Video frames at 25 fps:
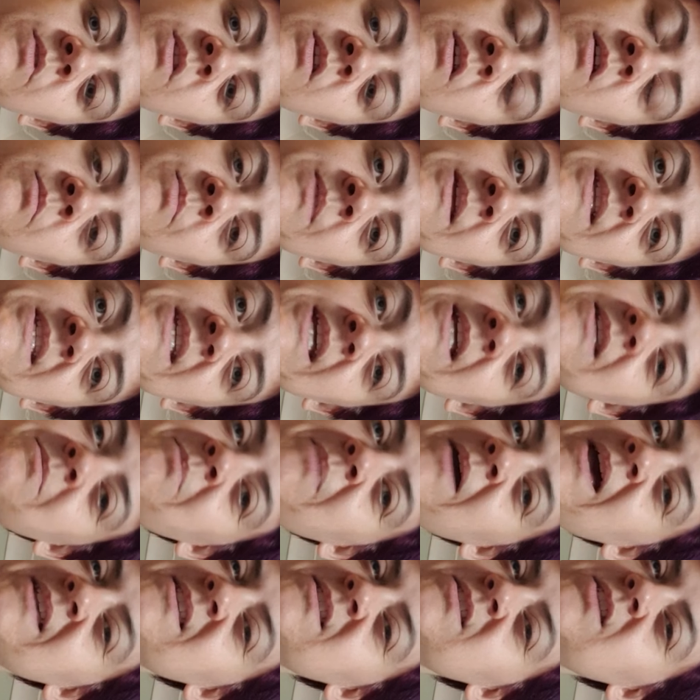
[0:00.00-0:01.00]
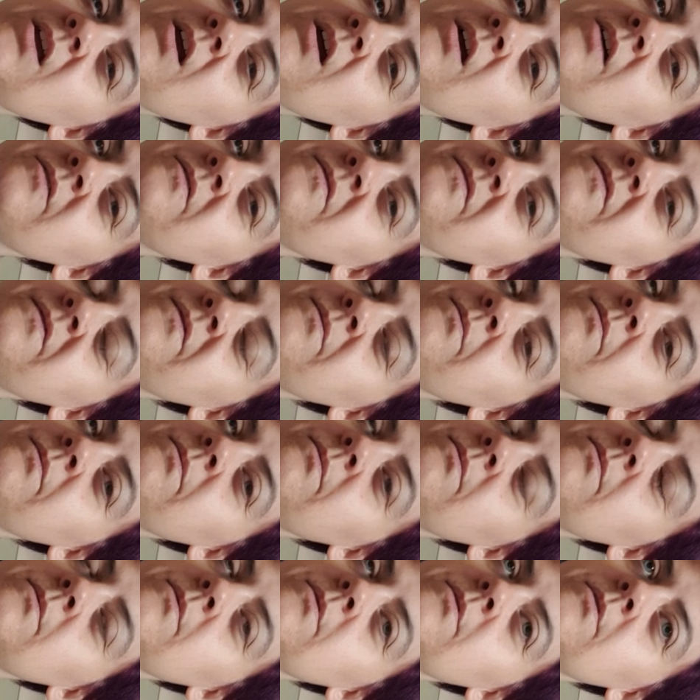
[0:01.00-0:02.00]
the BTS Best Of
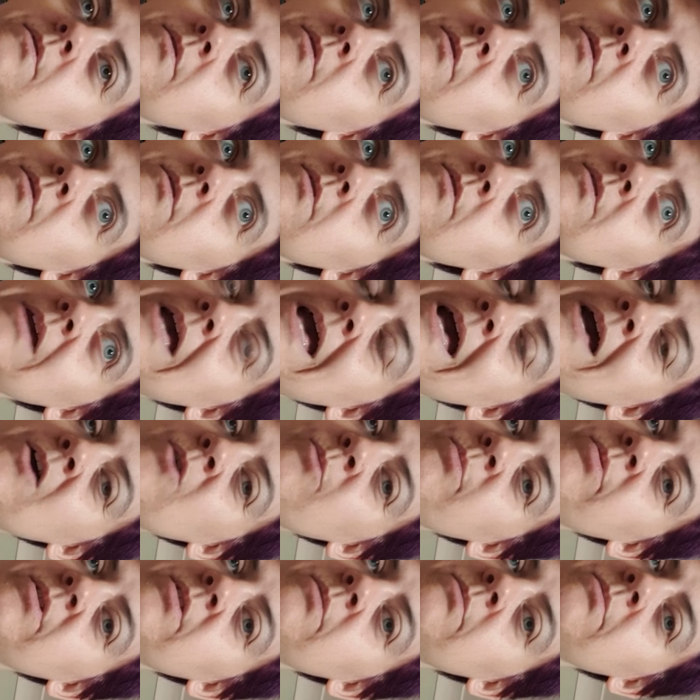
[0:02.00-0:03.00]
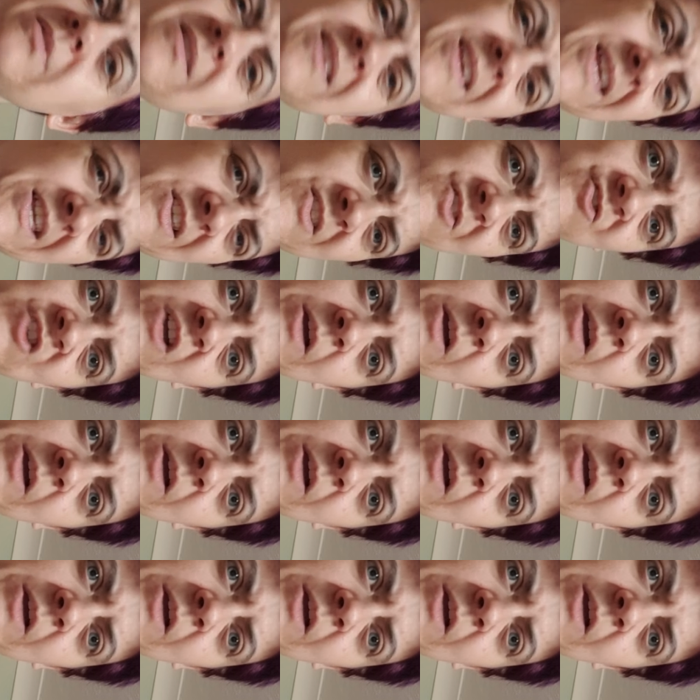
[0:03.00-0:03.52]
album. I think it's a